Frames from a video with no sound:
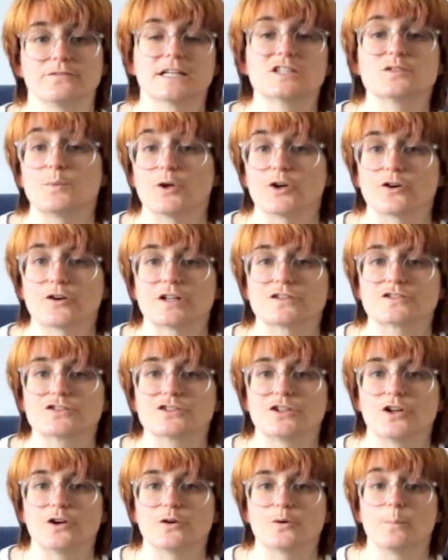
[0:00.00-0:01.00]
experience
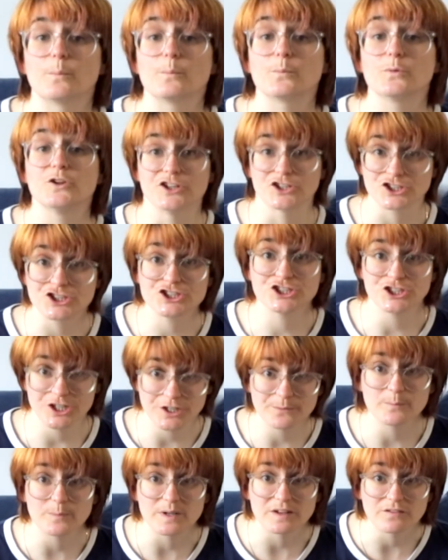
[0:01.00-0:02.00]
to know you
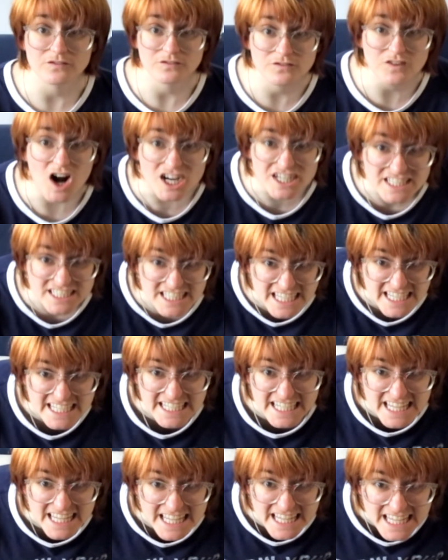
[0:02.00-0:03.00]
shouldn't be fucking
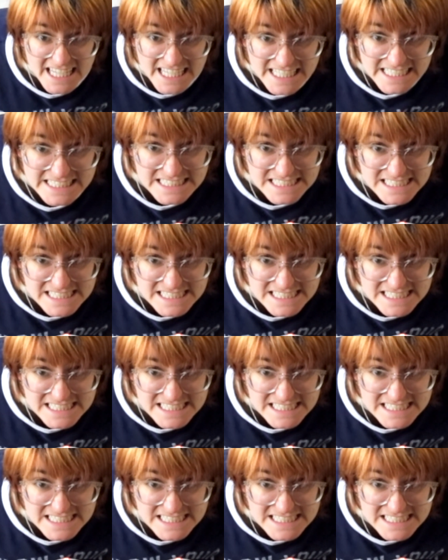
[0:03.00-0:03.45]
hit.